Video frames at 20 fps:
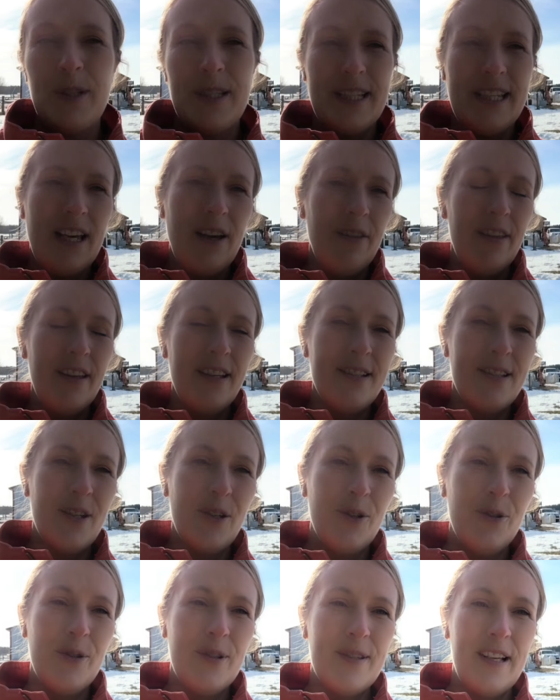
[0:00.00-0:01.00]
see how things
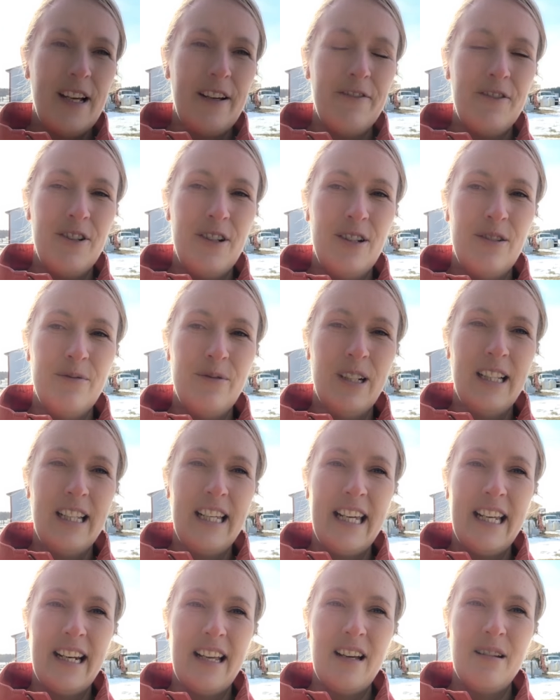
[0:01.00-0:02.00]
go this afternoon when
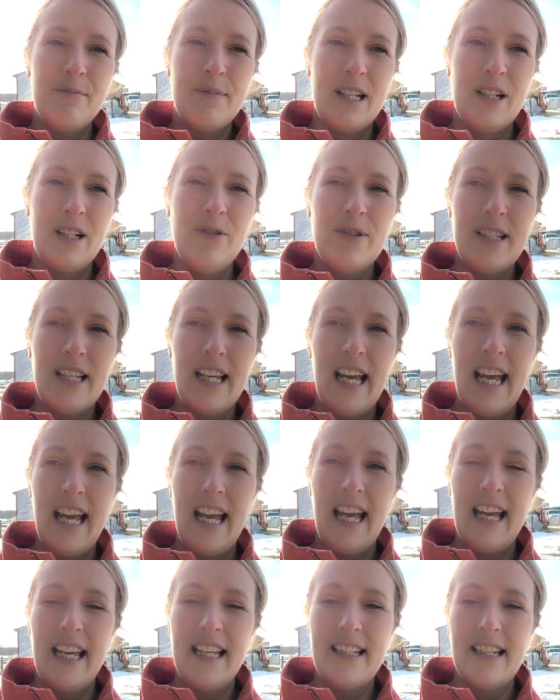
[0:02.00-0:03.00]
Leanne comes out
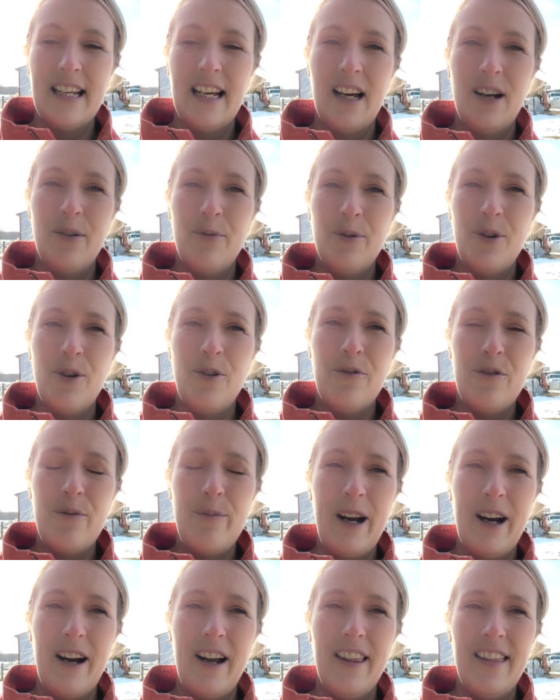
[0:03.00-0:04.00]
and uh, we'll go from
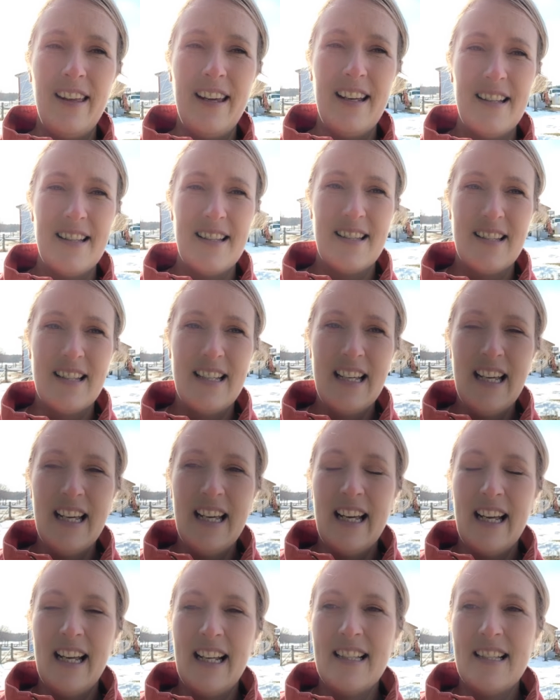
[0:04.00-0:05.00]
there. I think it's
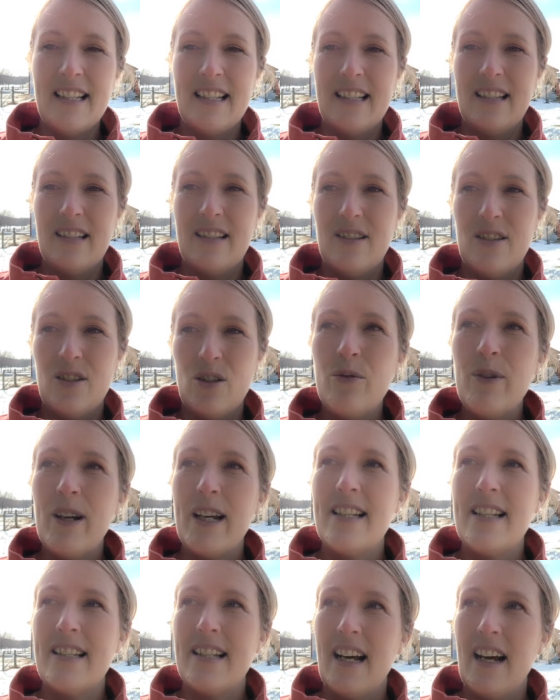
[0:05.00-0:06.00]
it's so
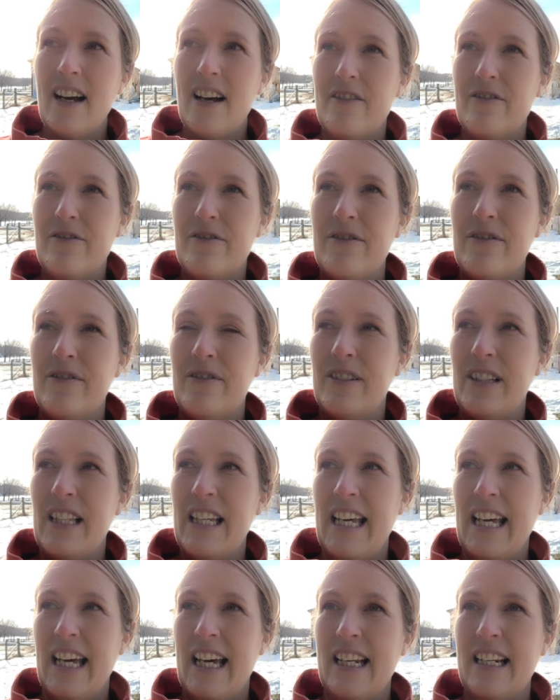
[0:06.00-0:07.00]
nice to have
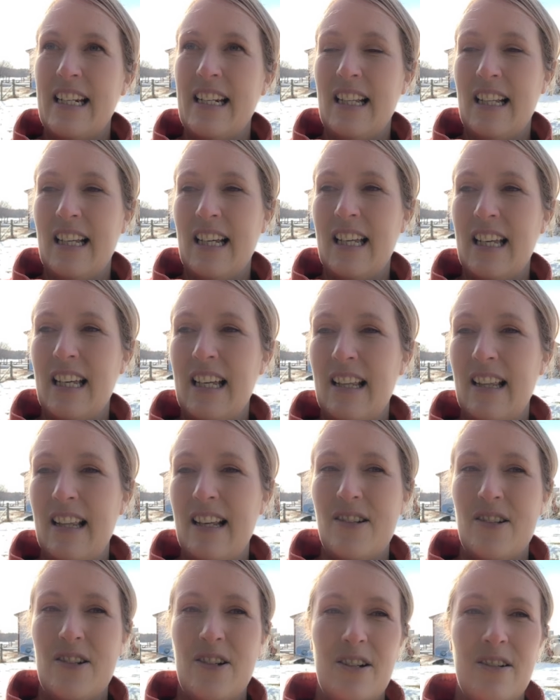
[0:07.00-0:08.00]
Leanne. Like
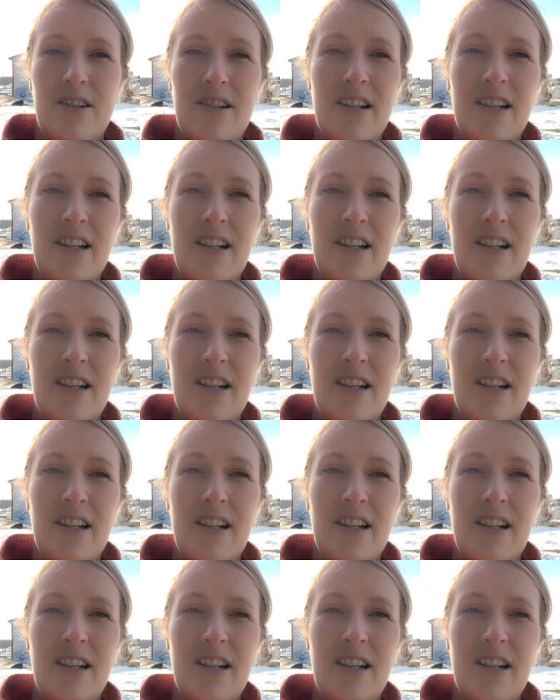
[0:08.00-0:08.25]
these are,